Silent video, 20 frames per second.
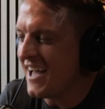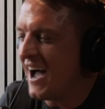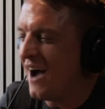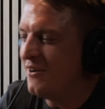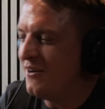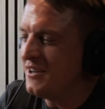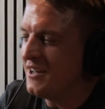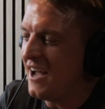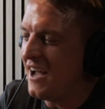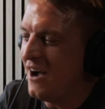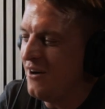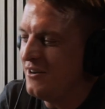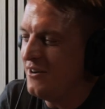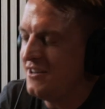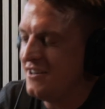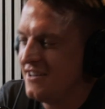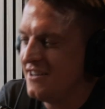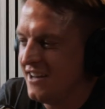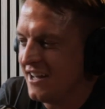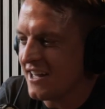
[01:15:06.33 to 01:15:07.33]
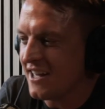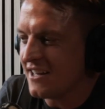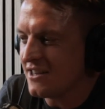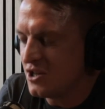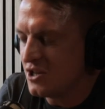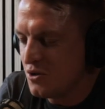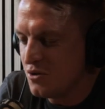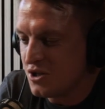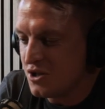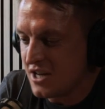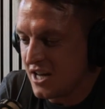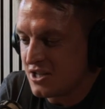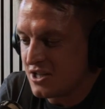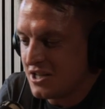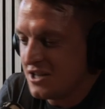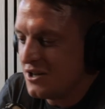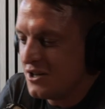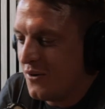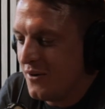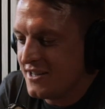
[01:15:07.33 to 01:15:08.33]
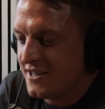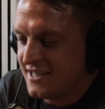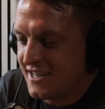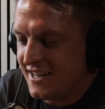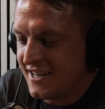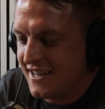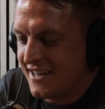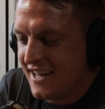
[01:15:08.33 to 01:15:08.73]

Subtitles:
how do you just actually notice it